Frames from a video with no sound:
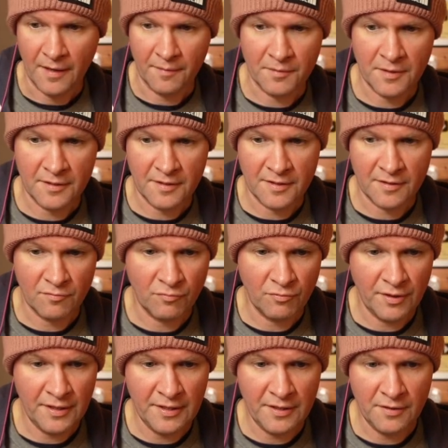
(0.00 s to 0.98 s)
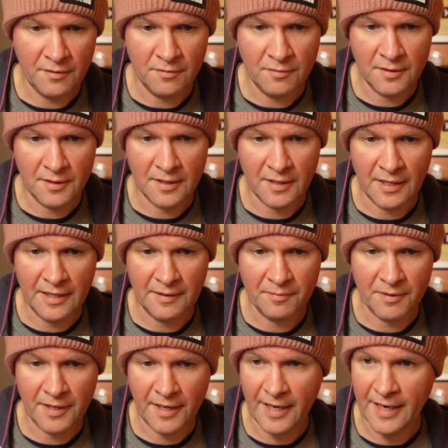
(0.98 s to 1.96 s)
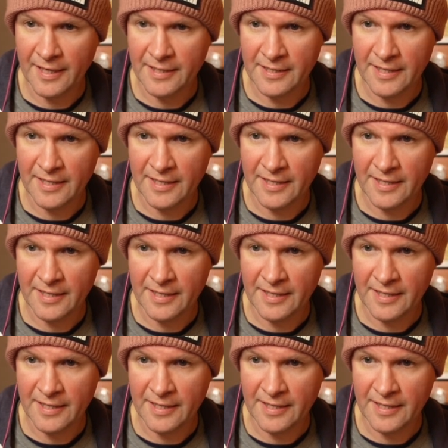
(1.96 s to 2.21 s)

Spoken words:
I'm going to reuse the clip that I had